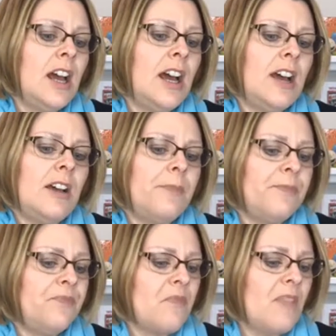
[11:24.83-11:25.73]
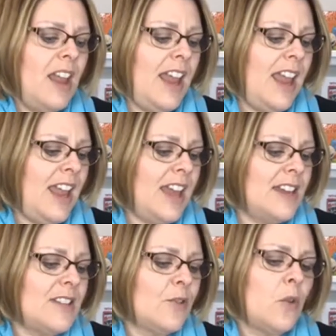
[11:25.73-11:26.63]

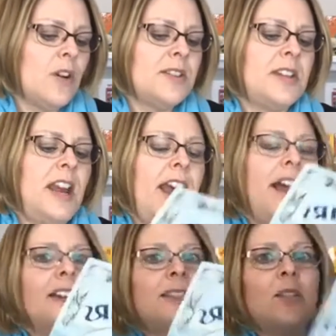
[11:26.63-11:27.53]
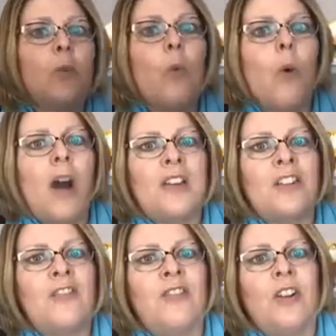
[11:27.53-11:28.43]
And of course it has the
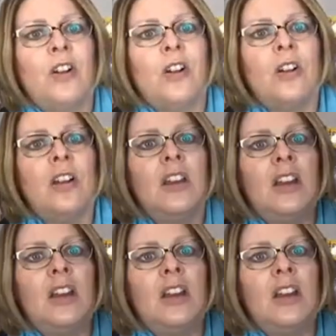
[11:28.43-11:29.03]
wonderful